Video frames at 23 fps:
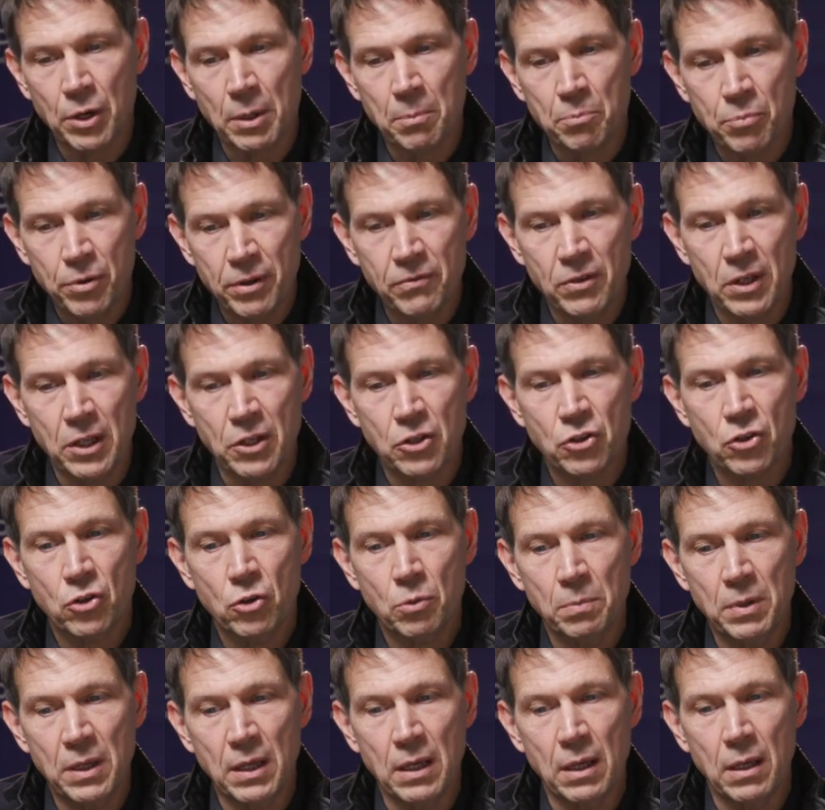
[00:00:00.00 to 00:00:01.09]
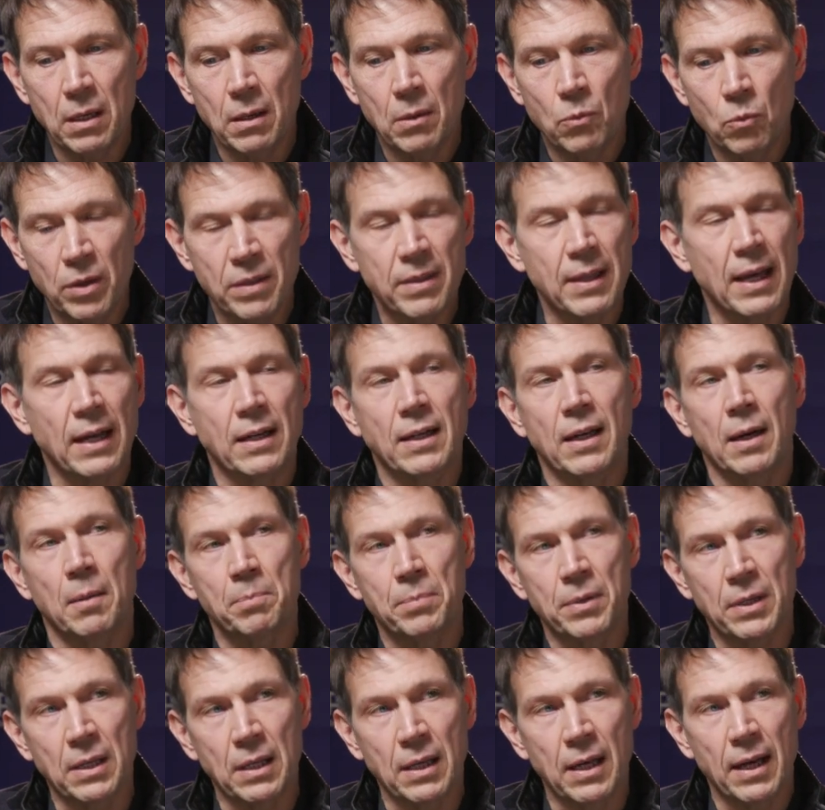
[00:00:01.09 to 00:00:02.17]
and privileged to be with that
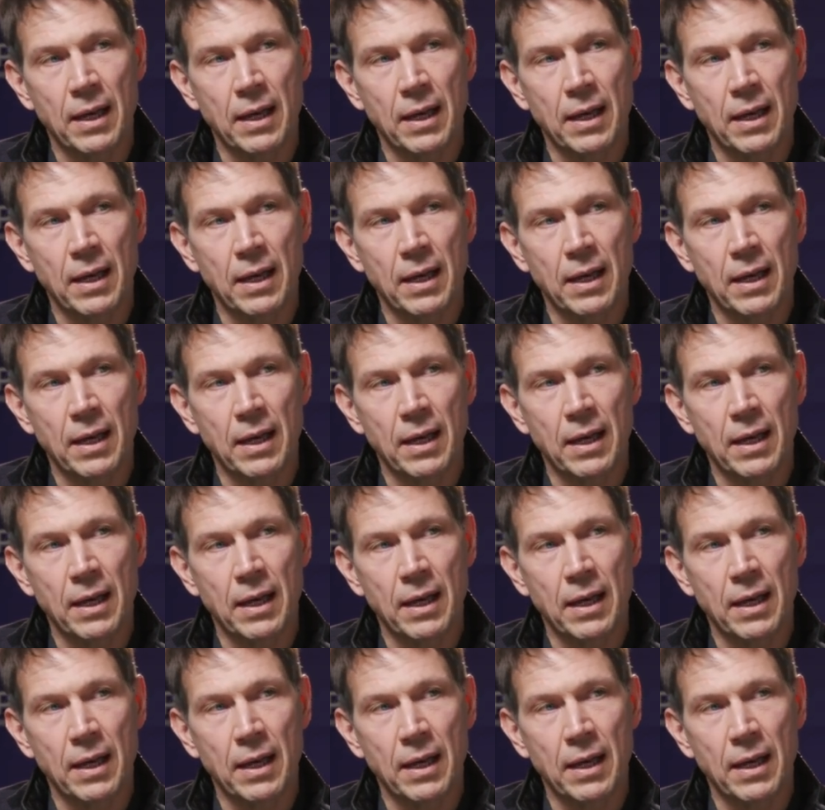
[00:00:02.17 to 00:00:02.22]
company.